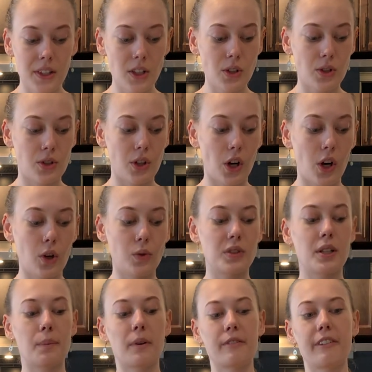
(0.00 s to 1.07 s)
So
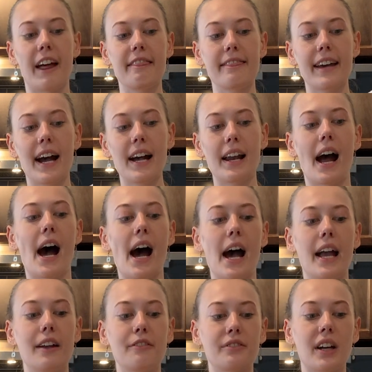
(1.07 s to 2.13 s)
to prevent that,
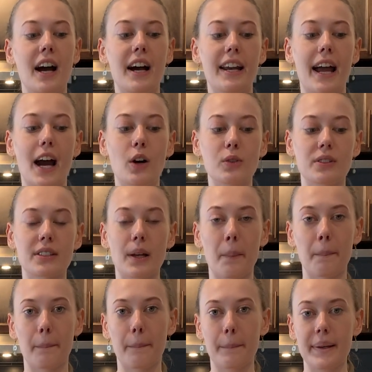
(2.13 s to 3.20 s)
I've cut out
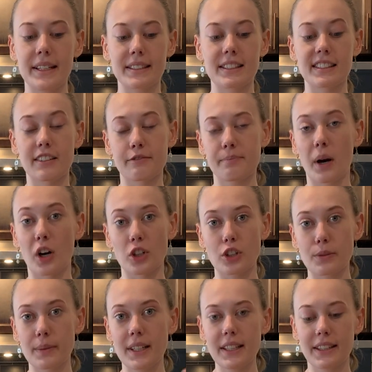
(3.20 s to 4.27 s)
some pieces of
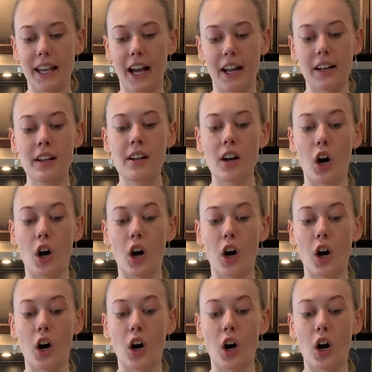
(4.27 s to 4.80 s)
parchment that